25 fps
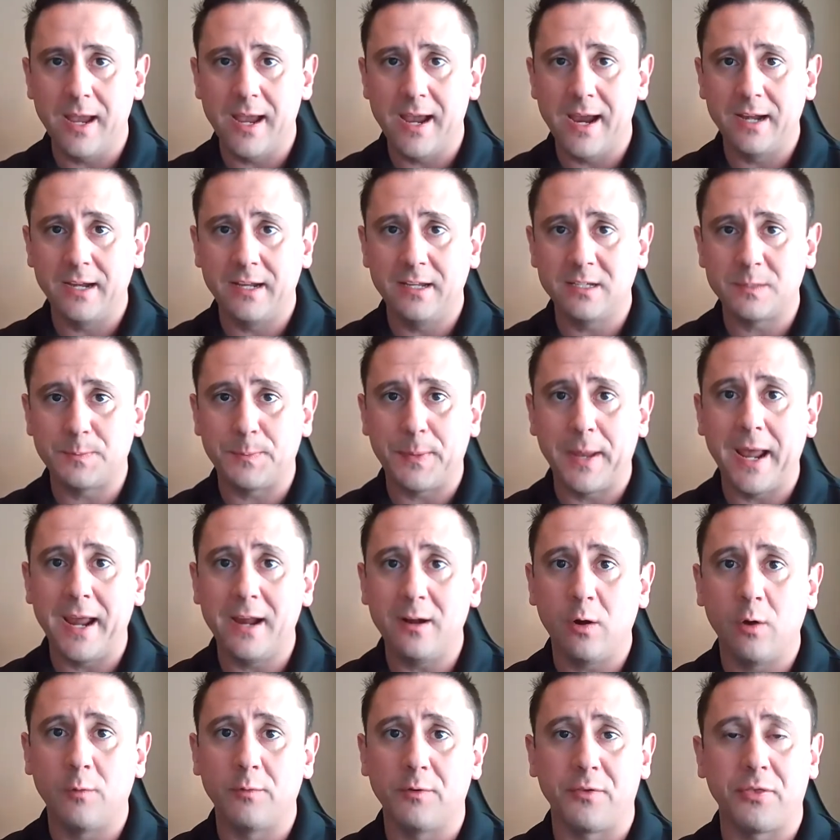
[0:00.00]
and he's
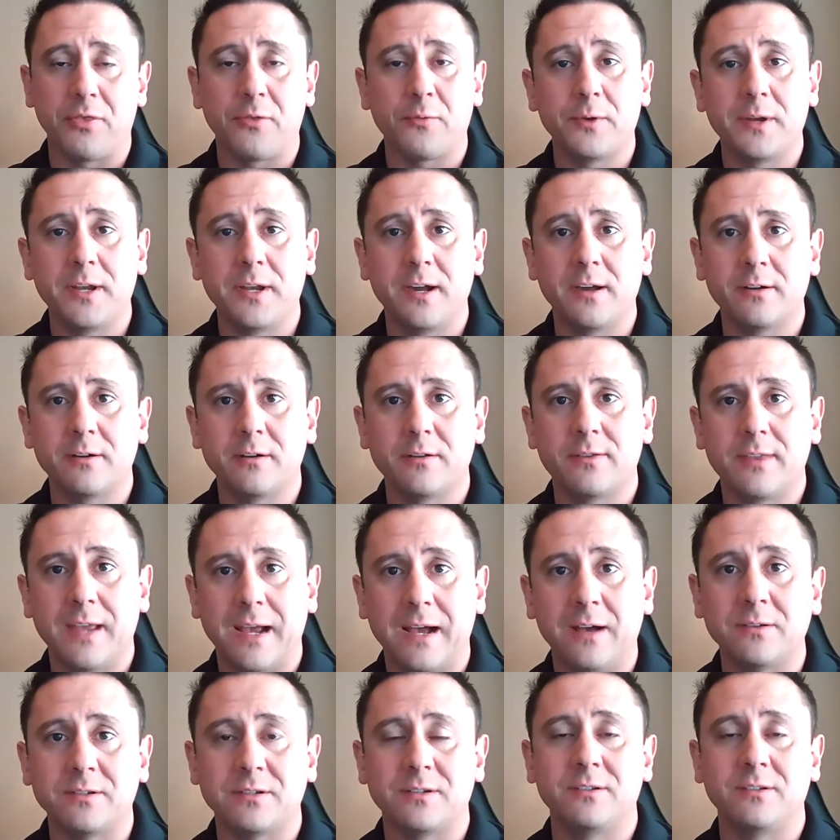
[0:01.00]
paid over
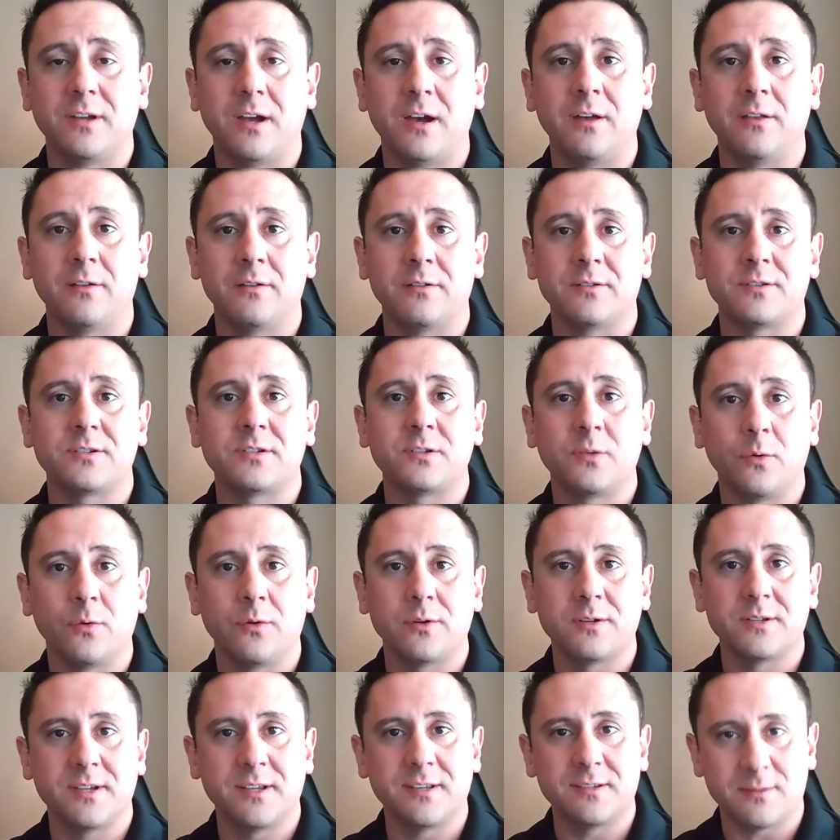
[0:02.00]
$300,000
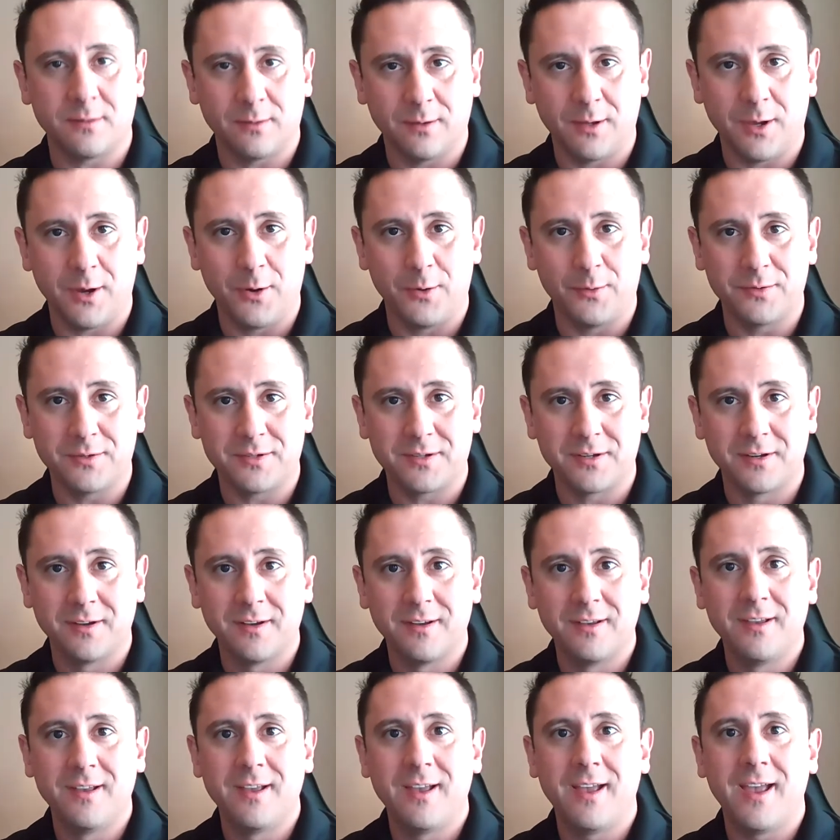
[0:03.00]
towards his loans.
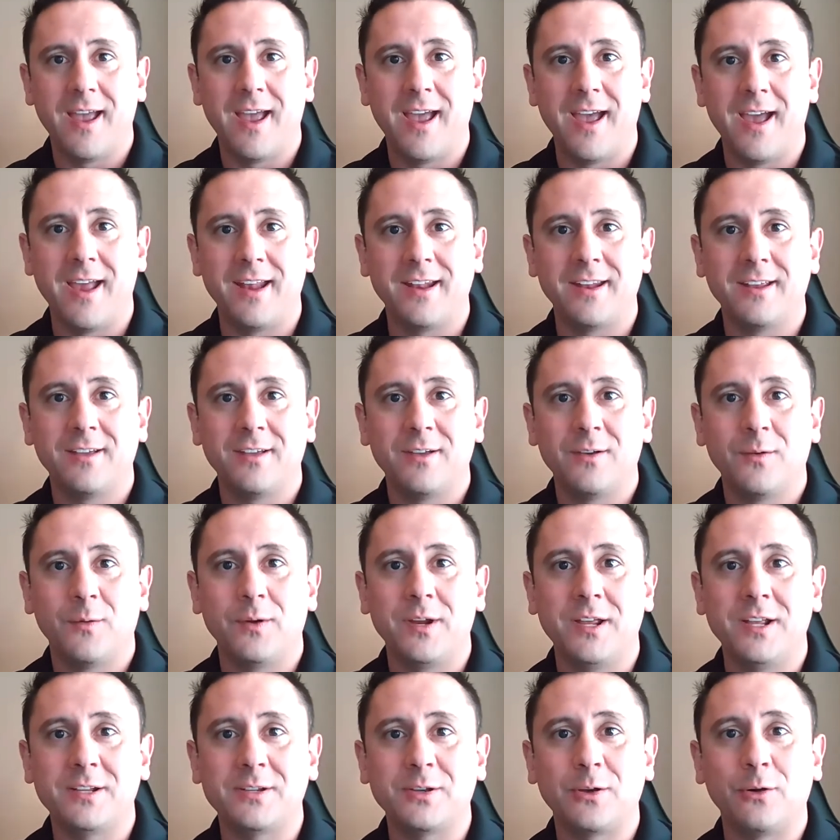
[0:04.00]
And
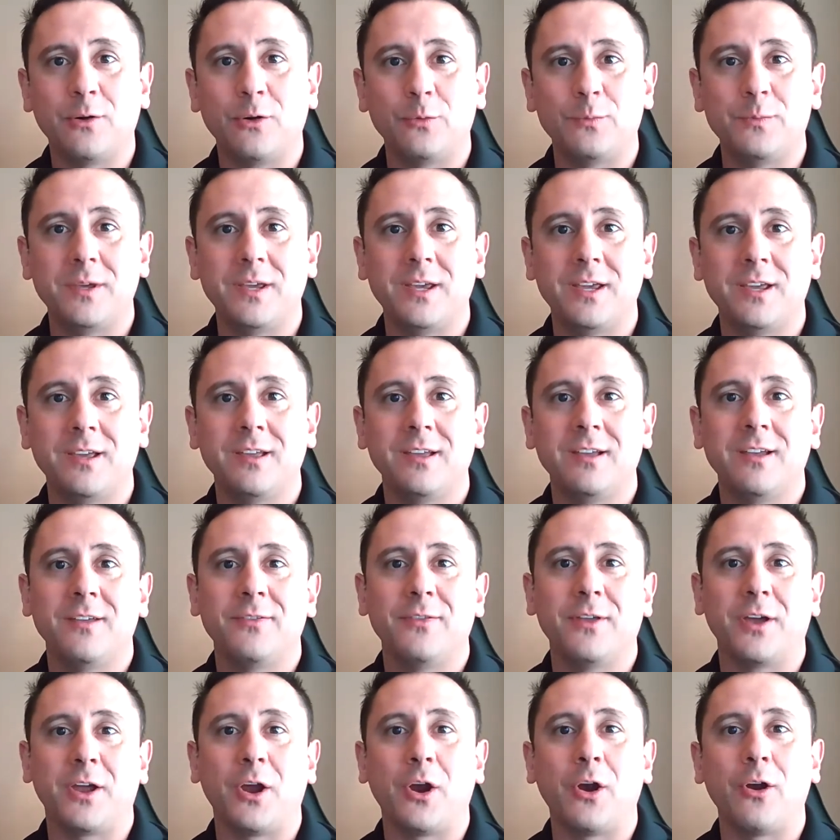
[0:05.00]
when he told me
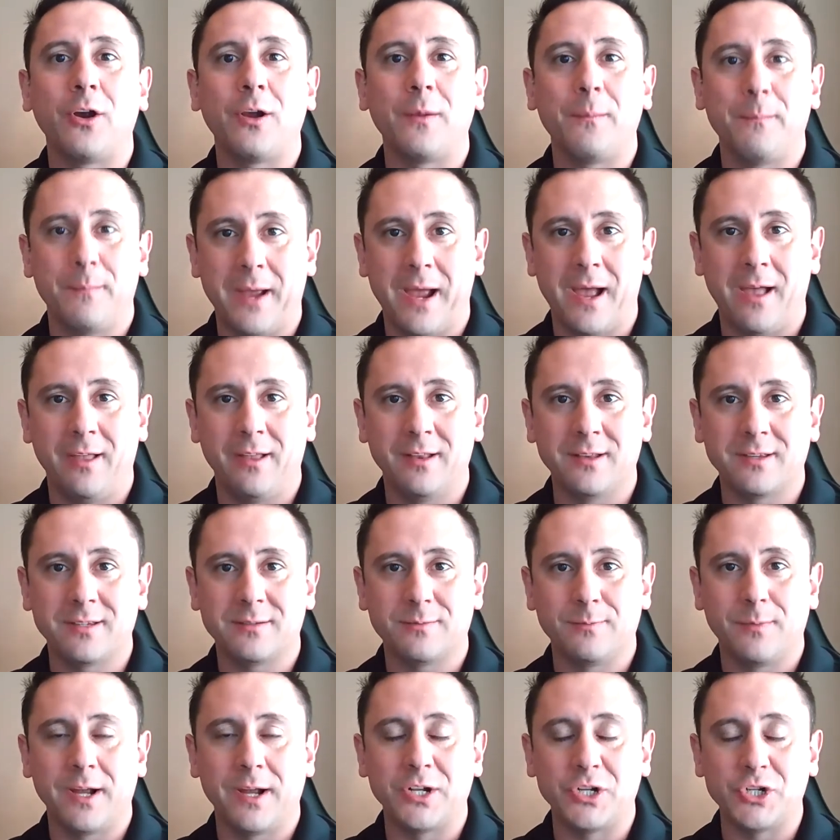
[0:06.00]
the current
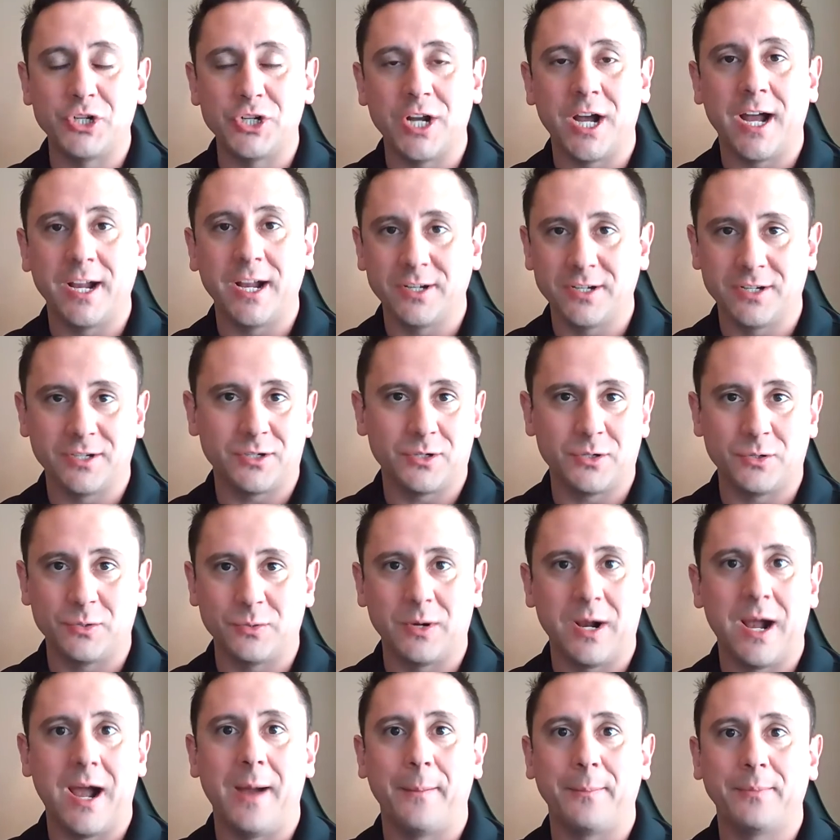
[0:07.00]
balance, my jaw just
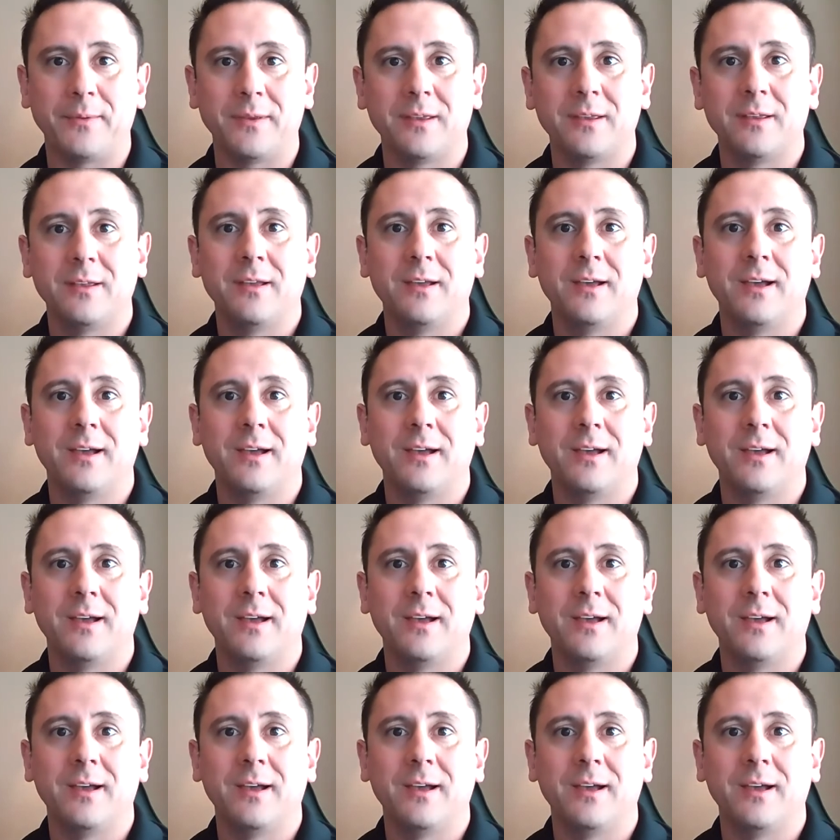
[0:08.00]
dropped.